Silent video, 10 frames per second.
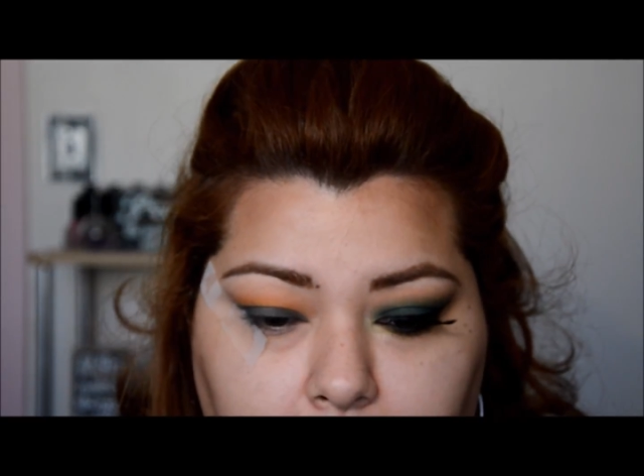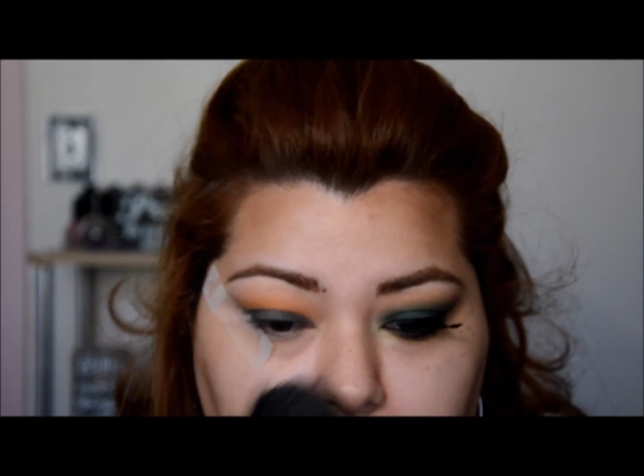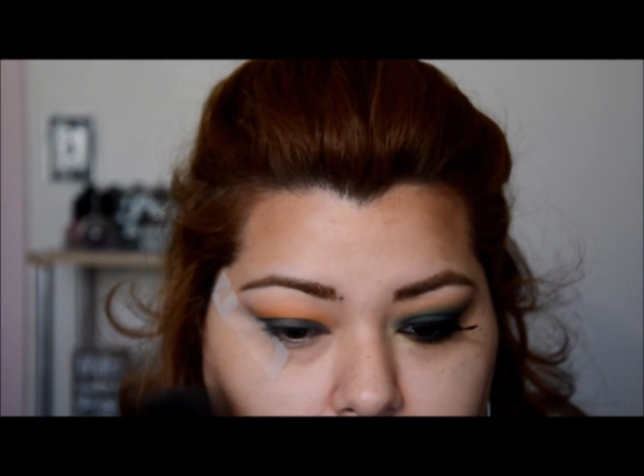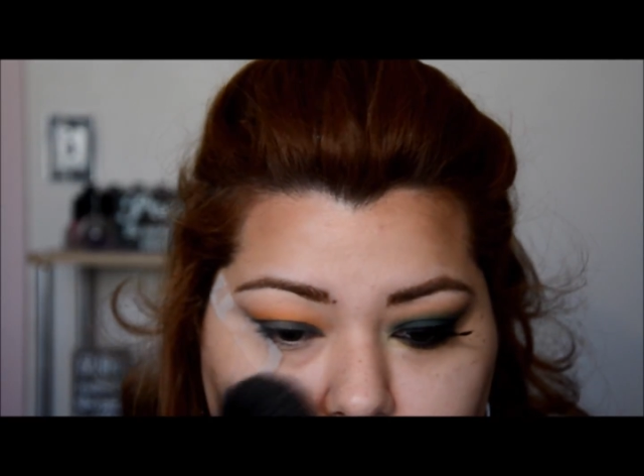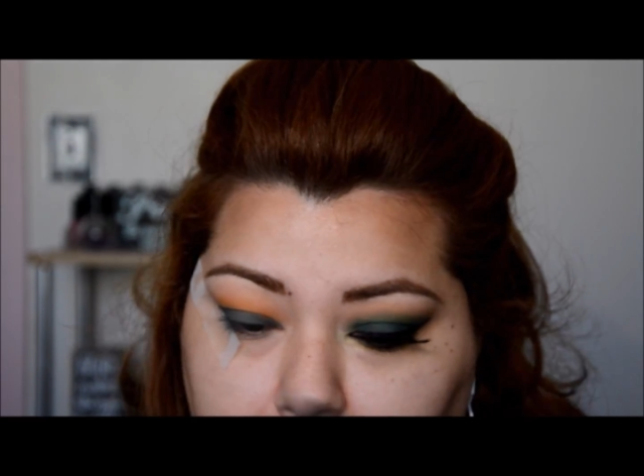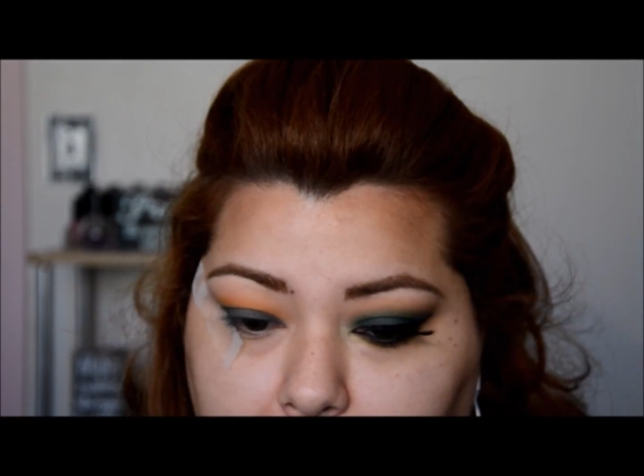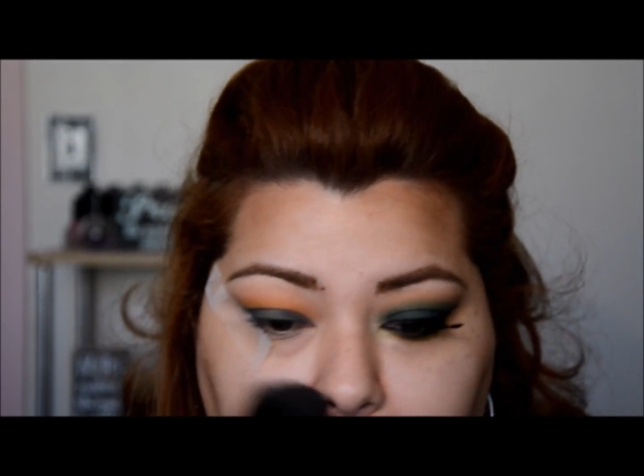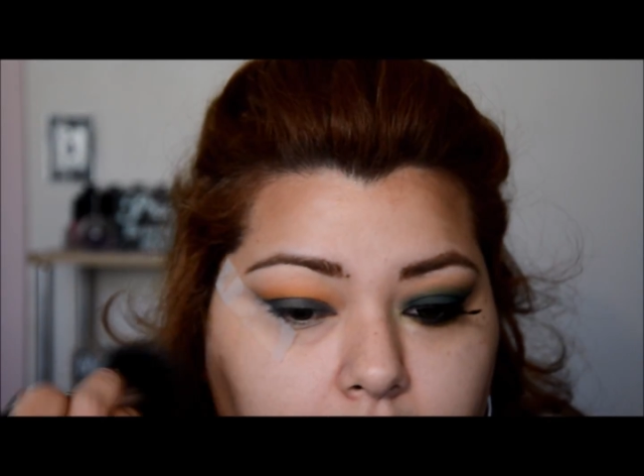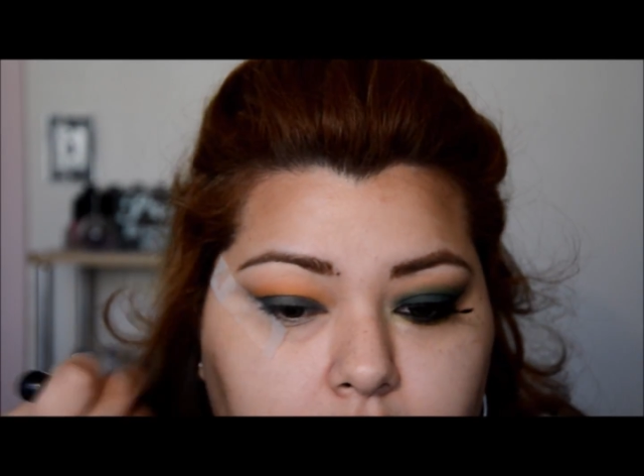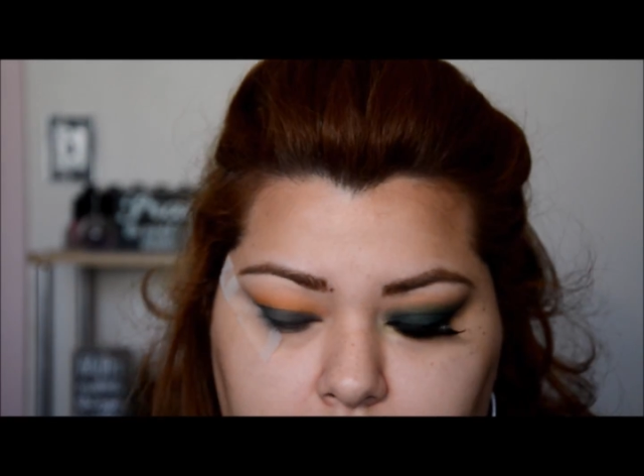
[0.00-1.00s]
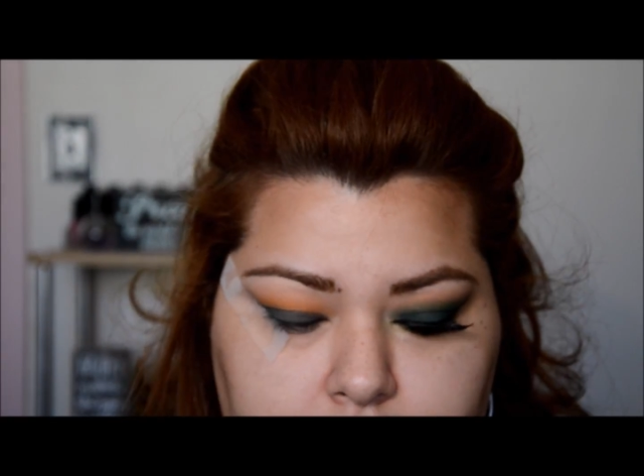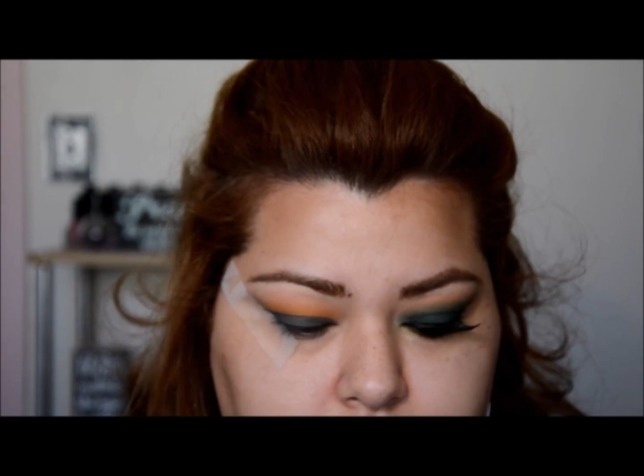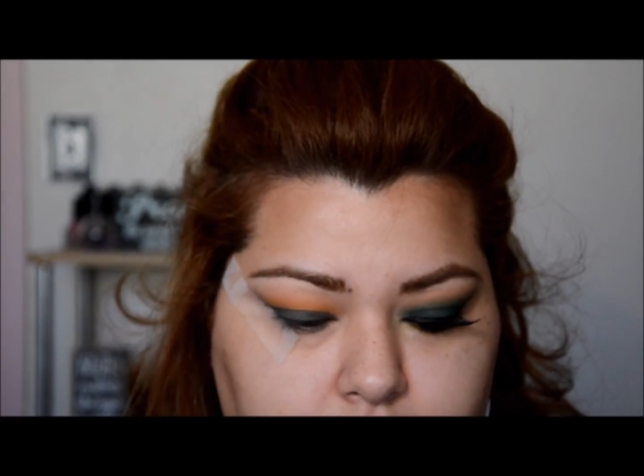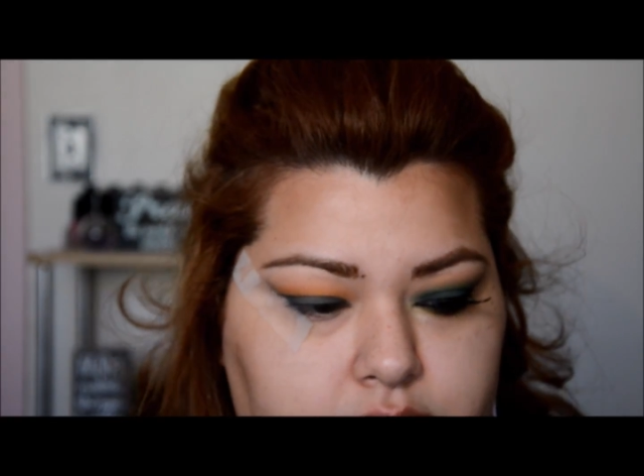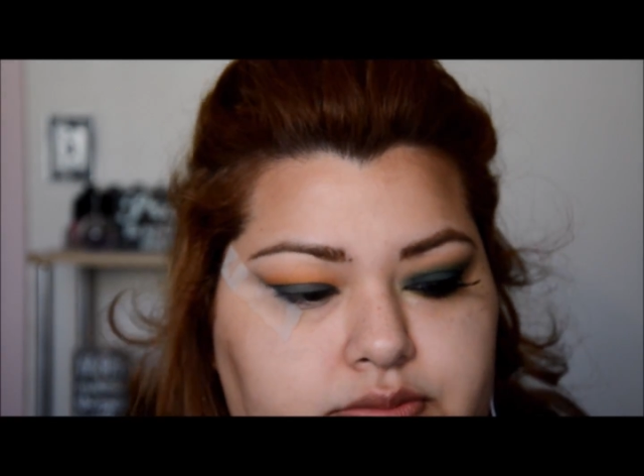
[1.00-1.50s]
but it's
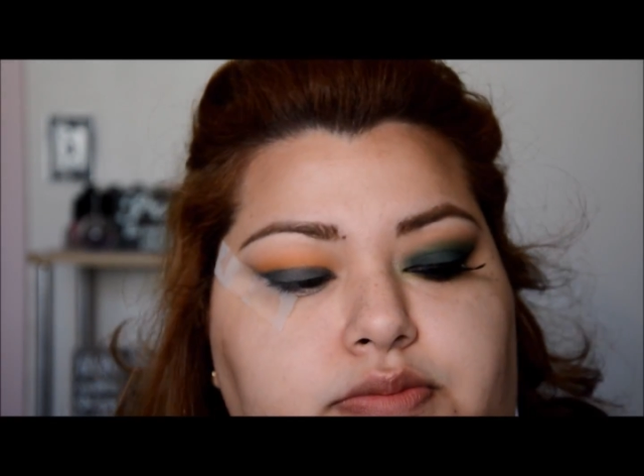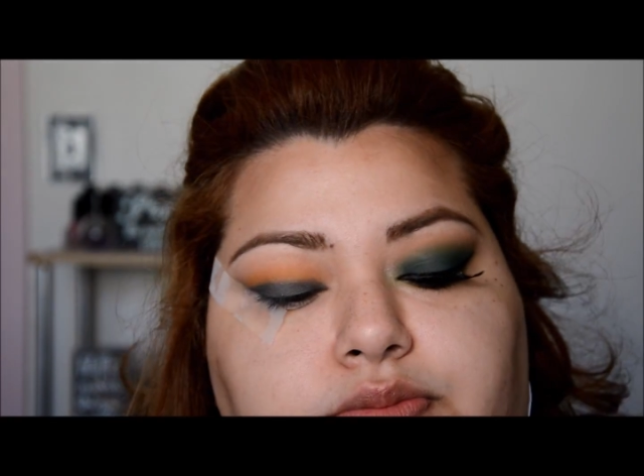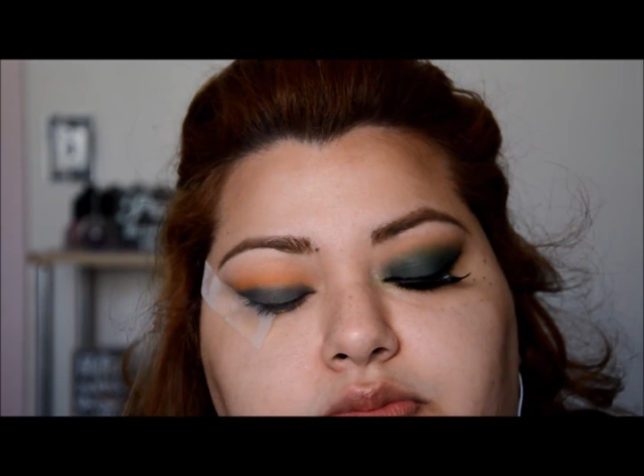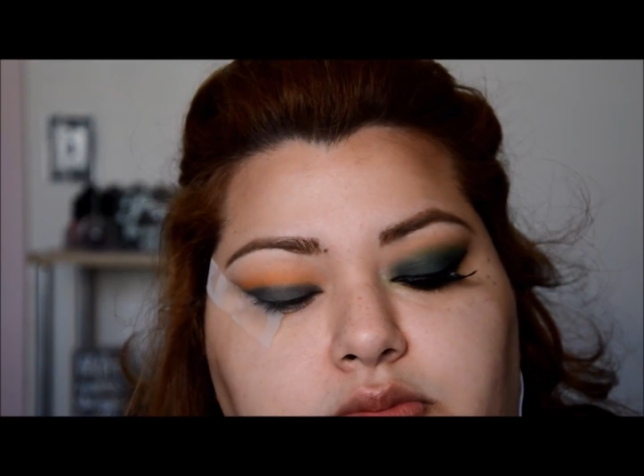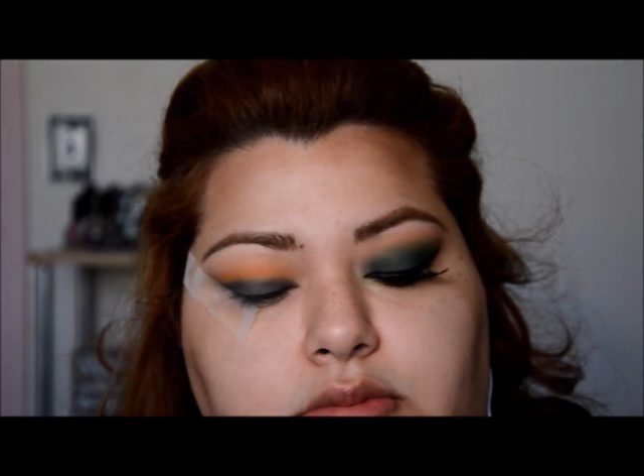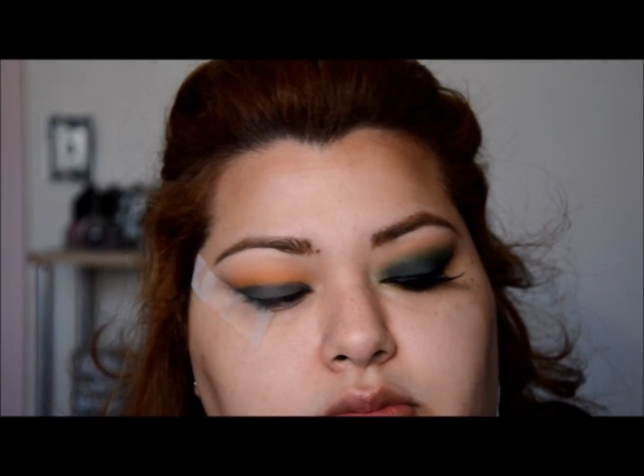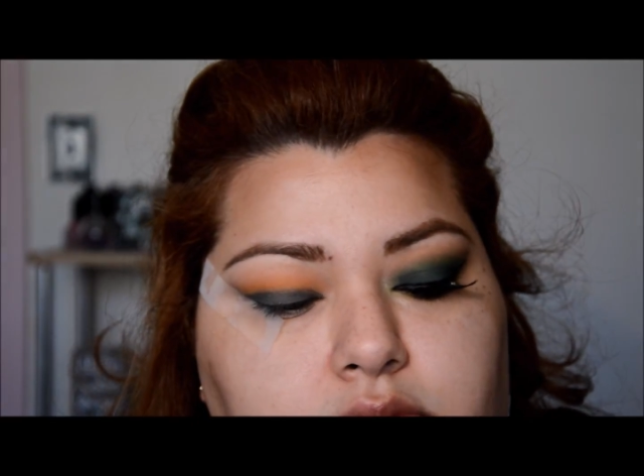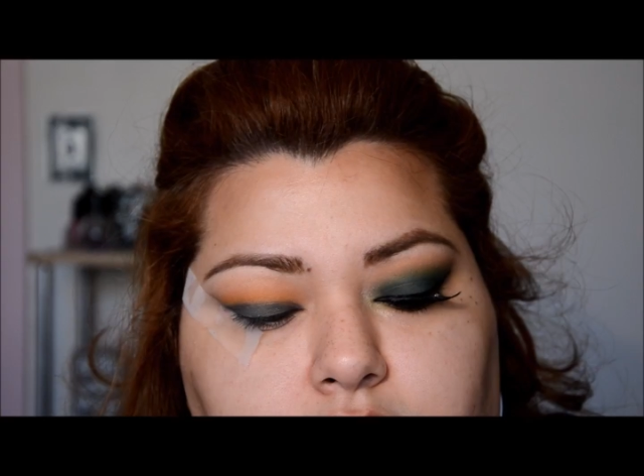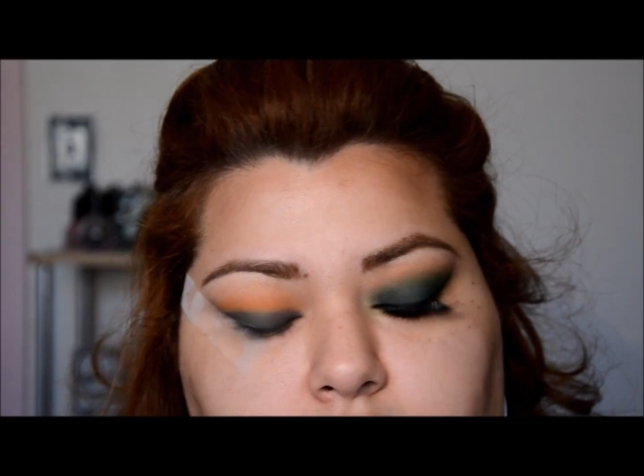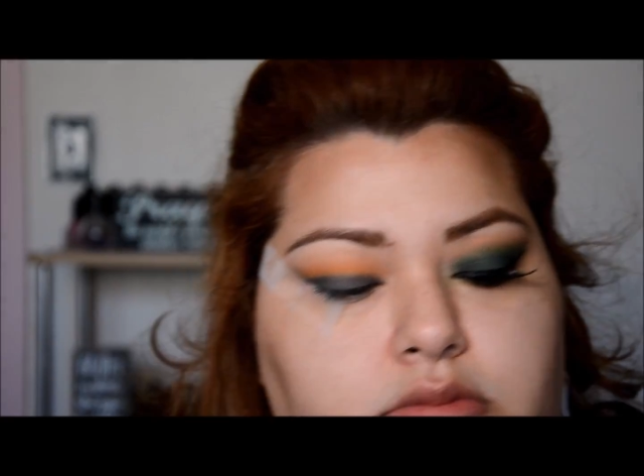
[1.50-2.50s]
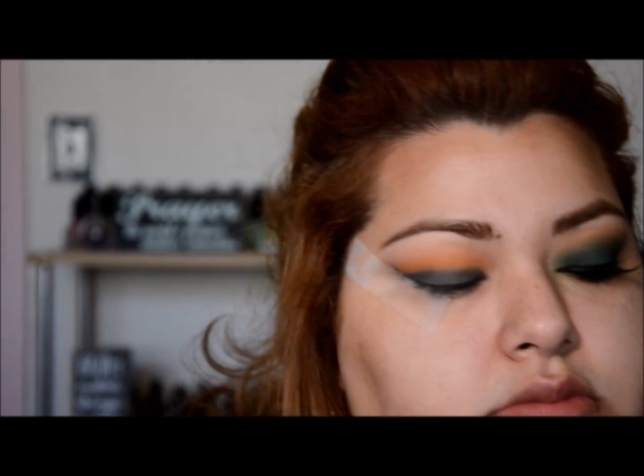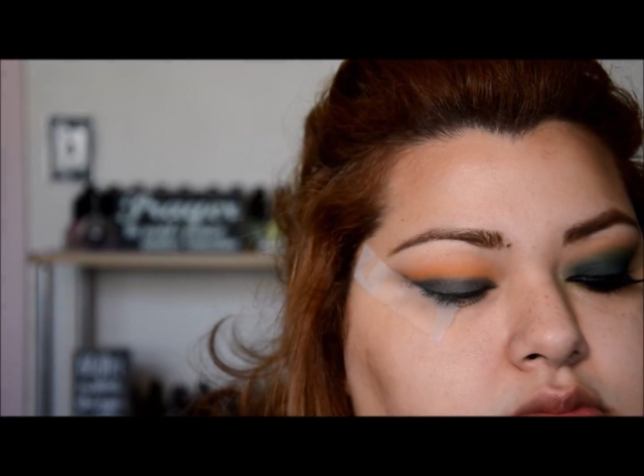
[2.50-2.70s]
just gonna happen, and you see,